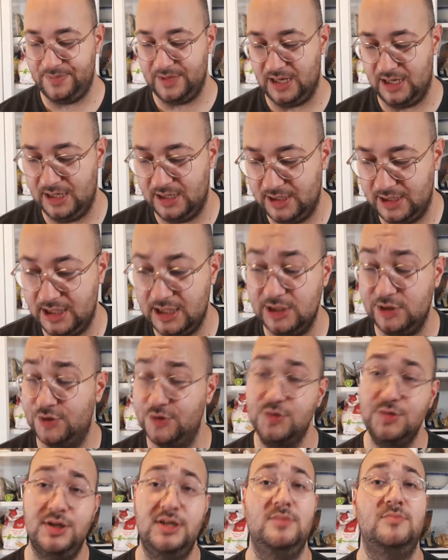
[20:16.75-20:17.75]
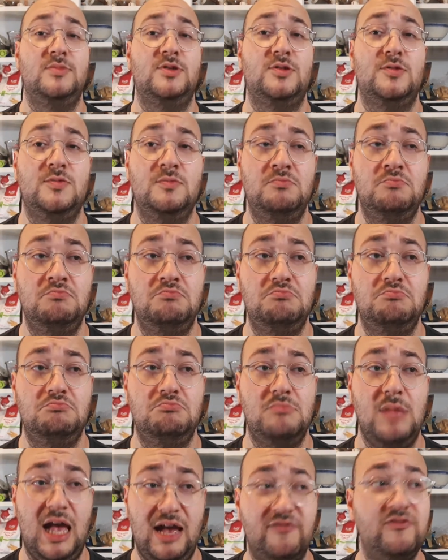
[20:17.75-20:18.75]
And he streams
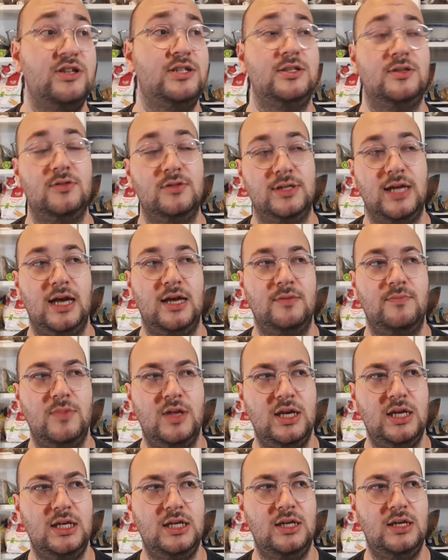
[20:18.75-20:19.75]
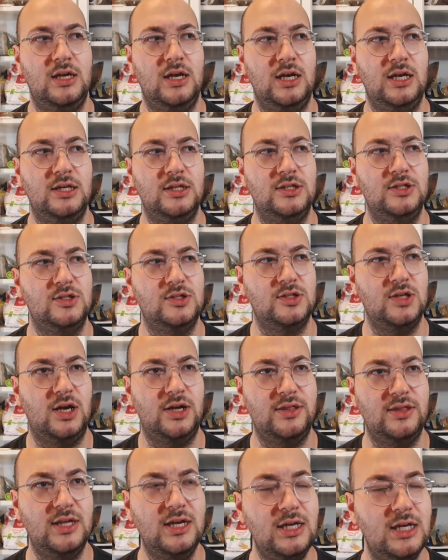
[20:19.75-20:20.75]
every single day. I
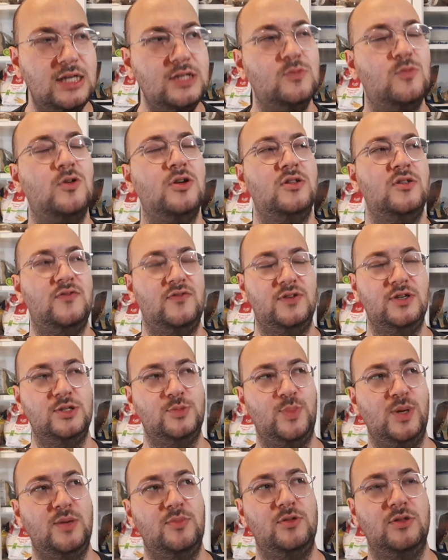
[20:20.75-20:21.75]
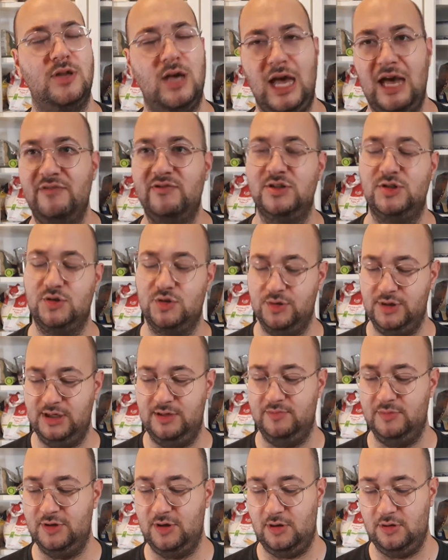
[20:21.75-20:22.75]
think he's one of the first people that ever
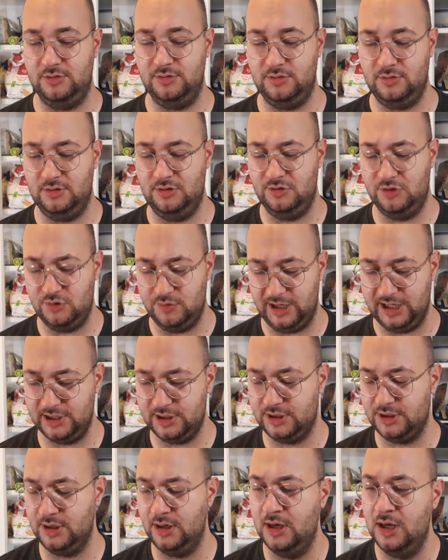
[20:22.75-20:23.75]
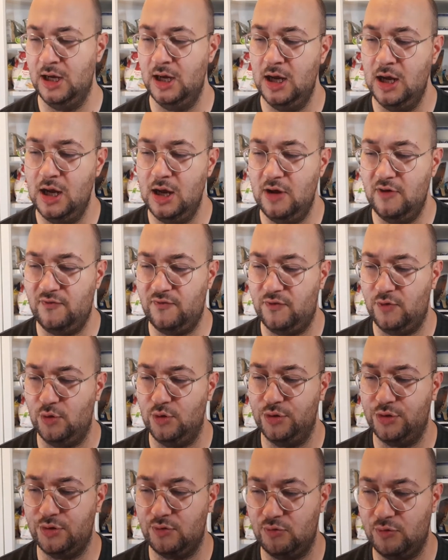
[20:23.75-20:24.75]
streamed on Twitch
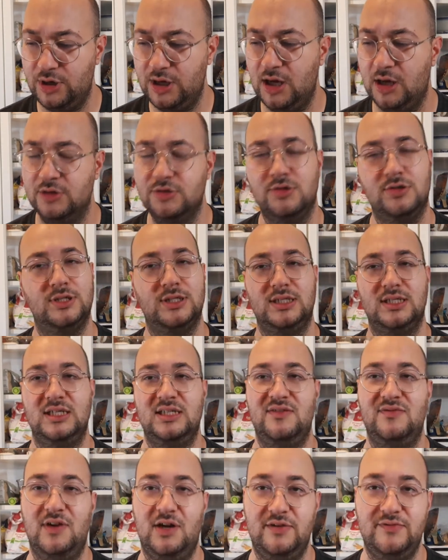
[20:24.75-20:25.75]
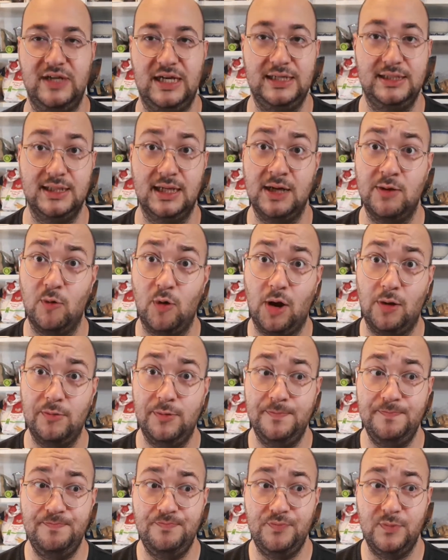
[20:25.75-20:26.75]
for 365 days in a row,
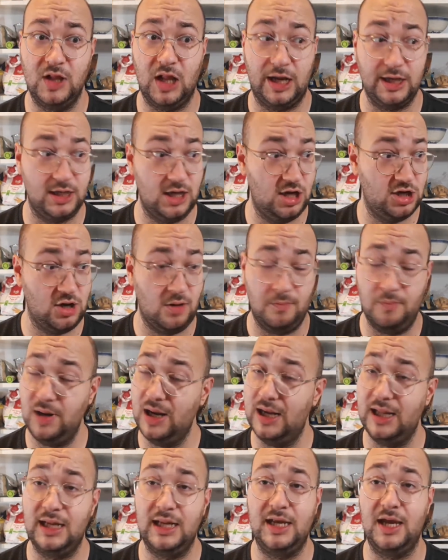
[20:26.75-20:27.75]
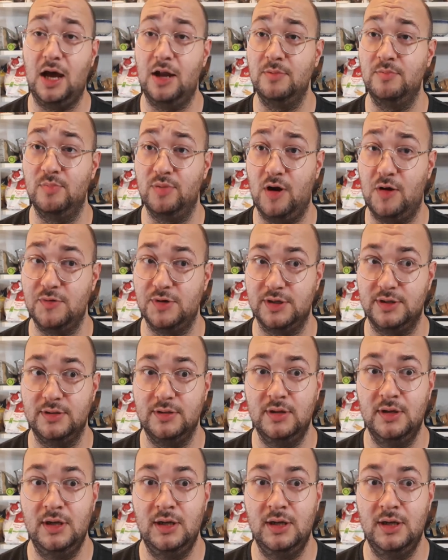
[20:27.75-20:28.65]
like completely unbroken.